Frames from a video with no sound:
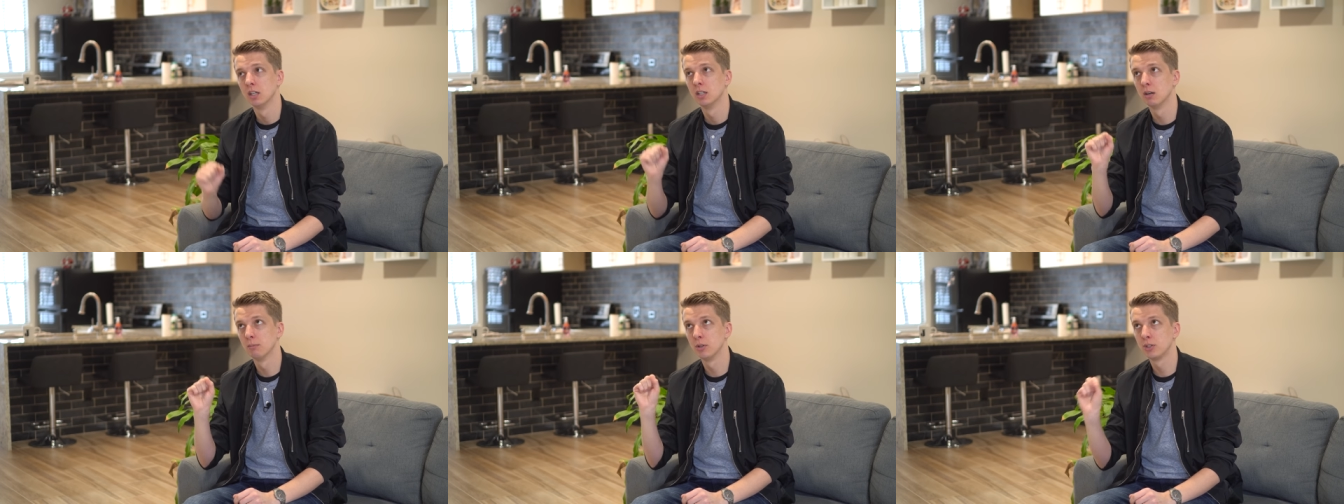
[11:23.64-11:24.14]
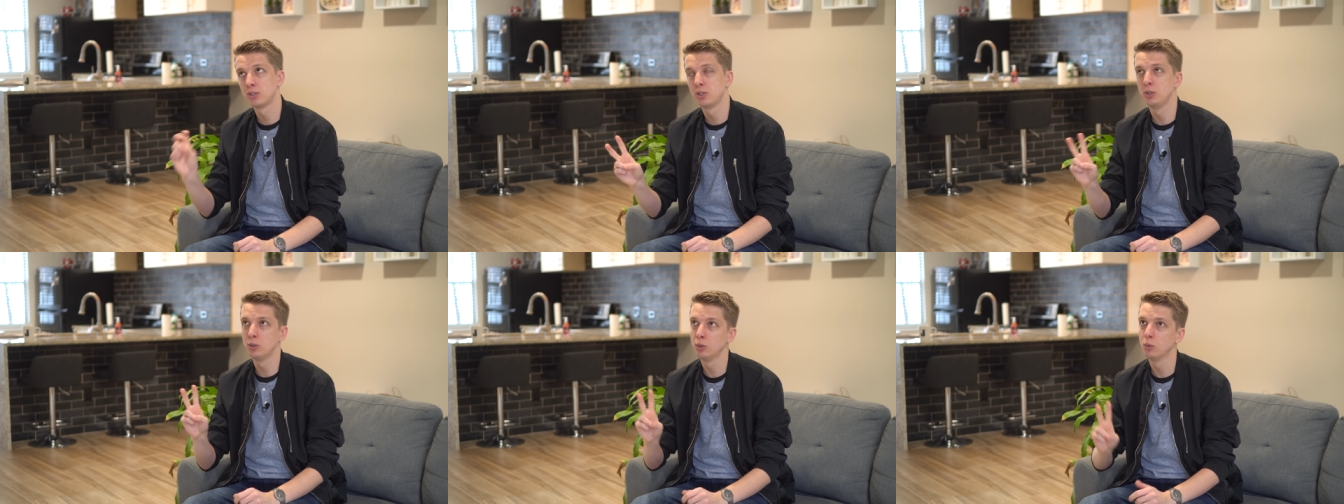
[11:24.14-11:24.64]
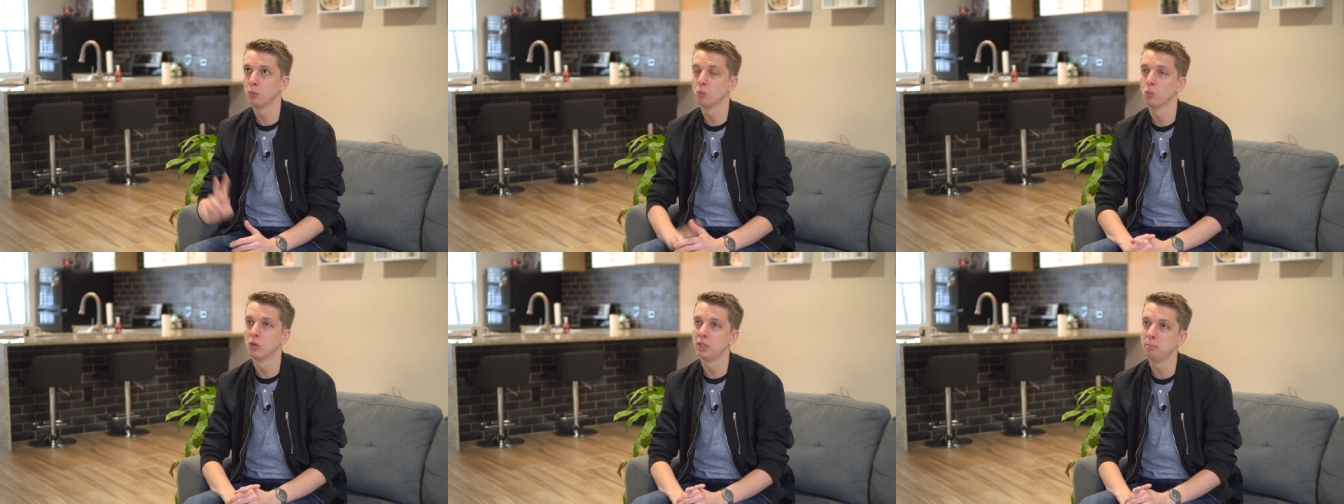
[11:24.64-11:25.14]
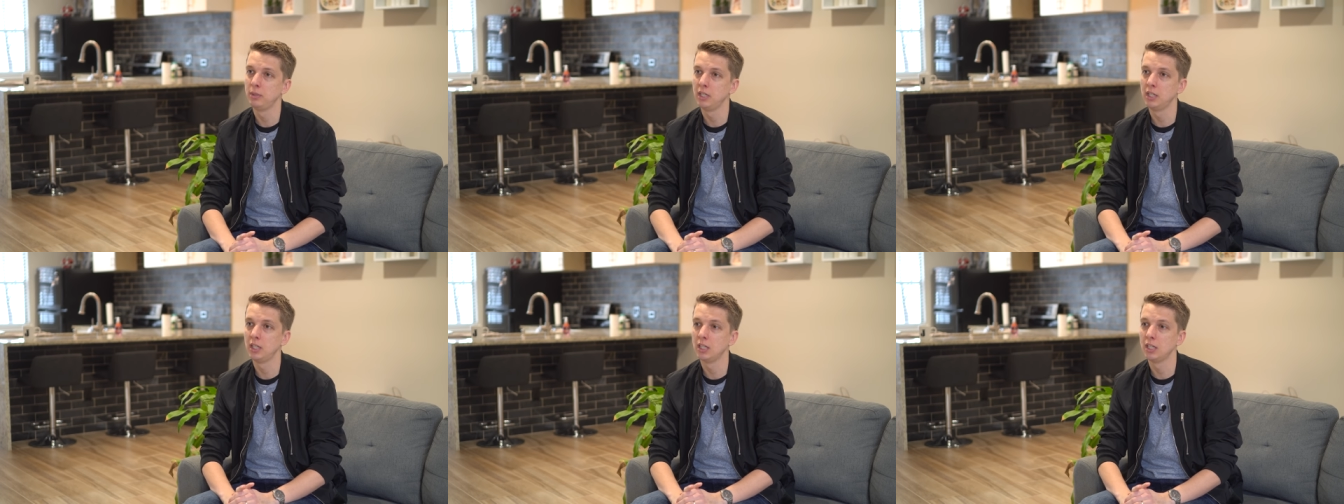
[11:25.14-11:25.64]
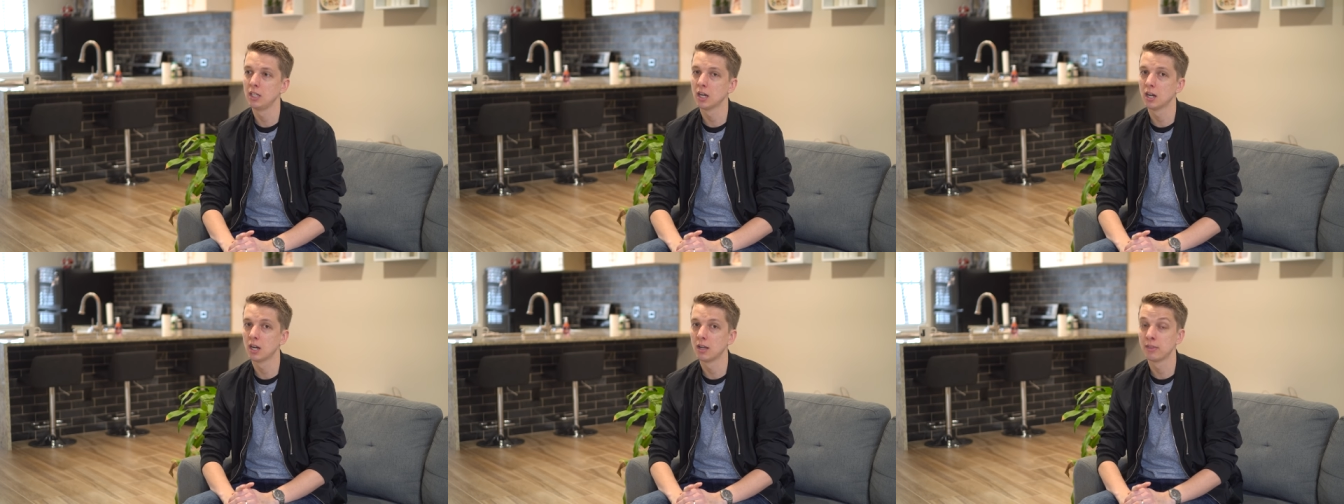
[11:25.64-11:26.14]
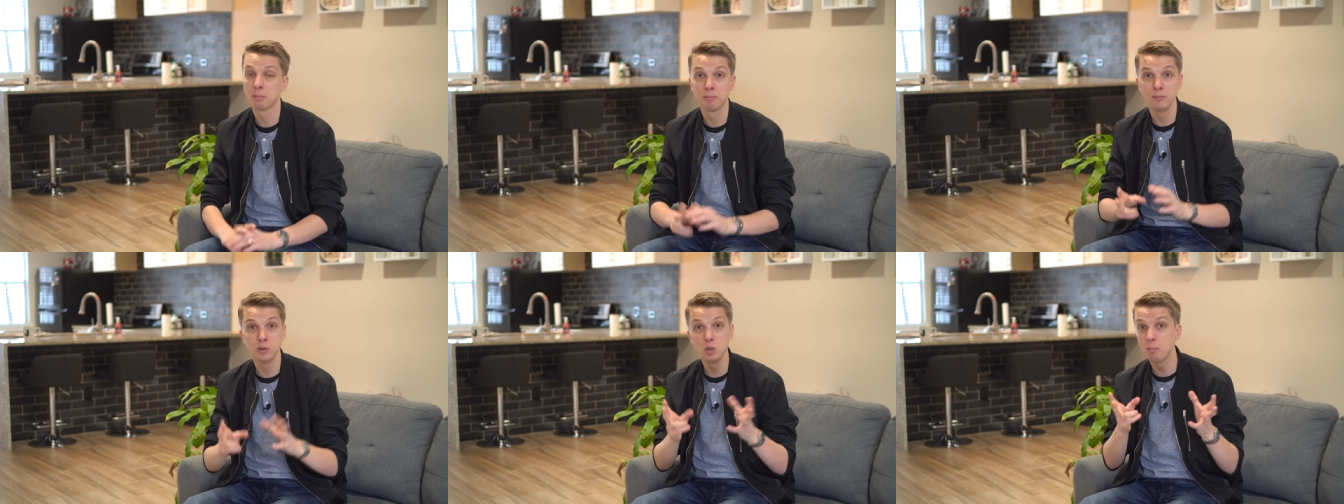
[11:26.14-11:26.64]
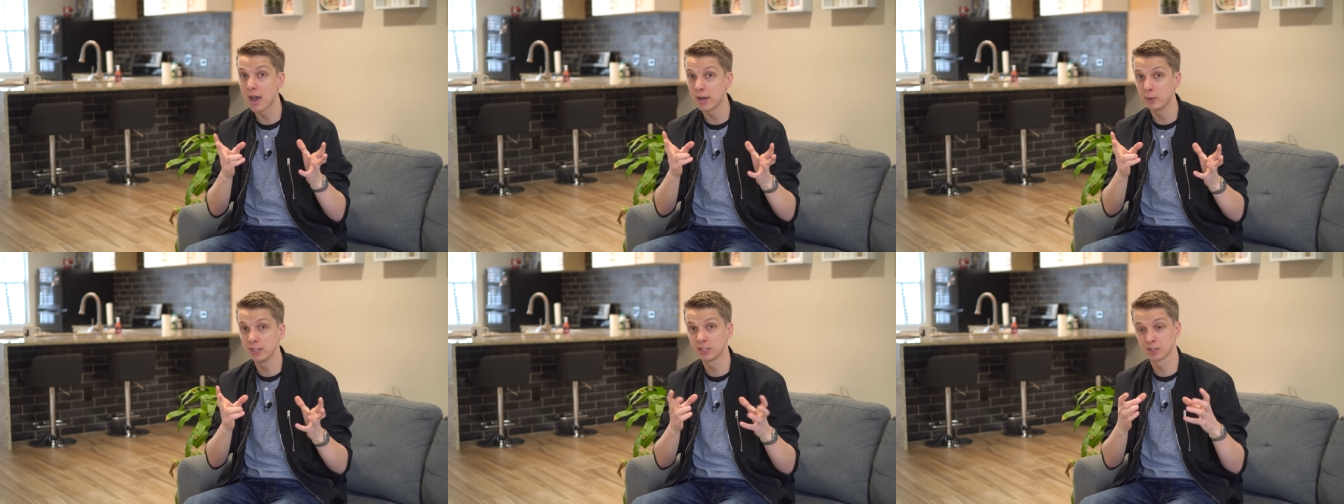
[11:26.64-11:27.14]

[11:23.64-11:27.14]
Number two would be uh, the new battery.